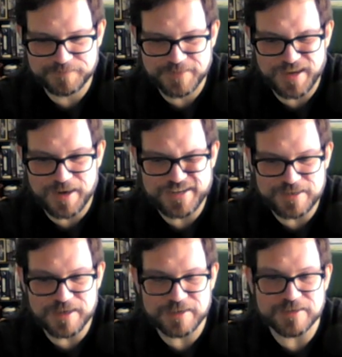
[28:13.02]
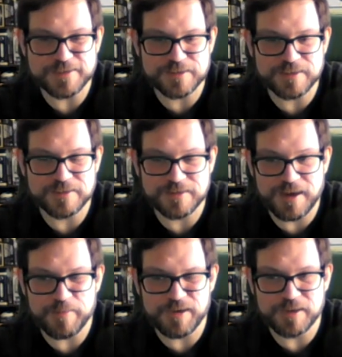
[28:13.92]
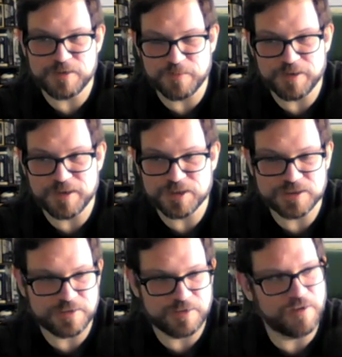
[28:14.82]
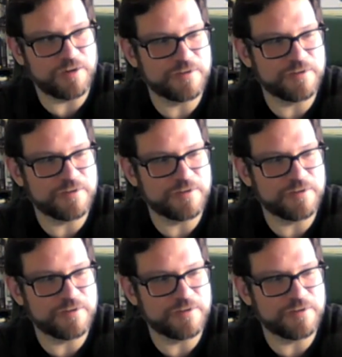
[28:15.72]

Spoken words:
that idea is and how many interpretations there are.